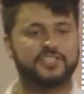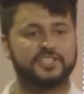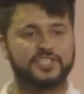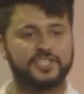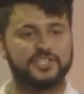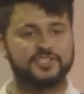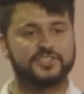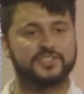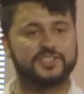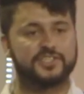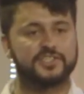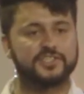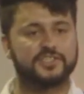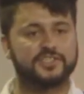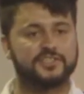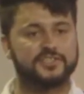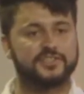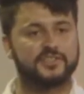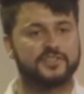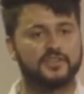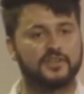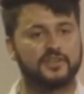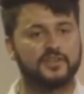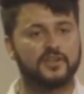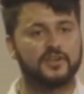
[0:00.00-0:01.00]

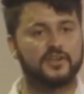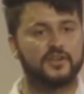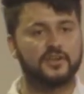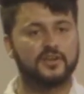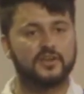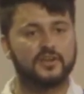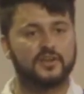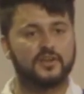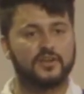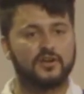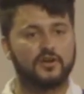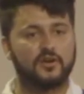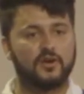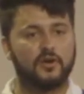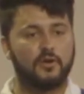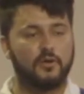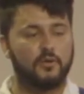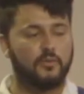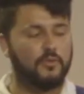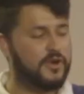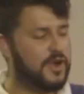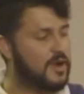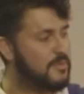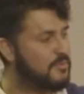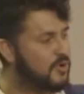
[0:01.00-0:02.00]
Jesus.
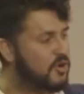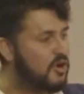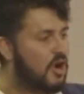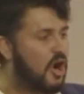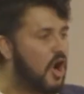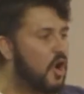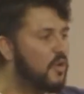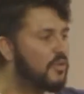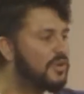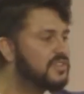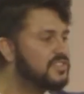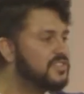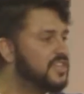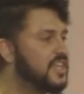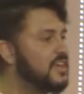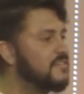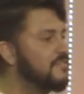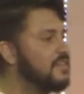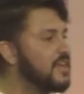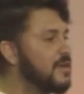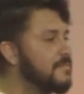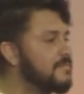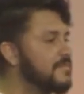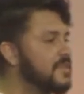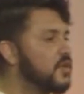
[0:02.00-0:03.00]
Remember to always give
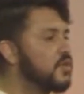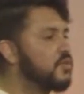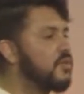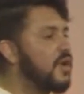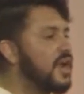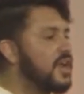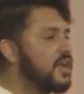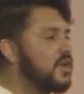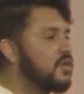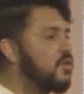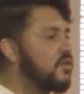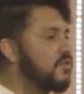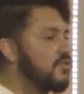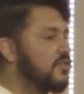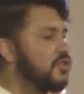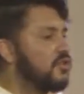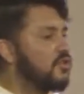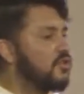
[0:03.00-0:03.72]
him the credit or the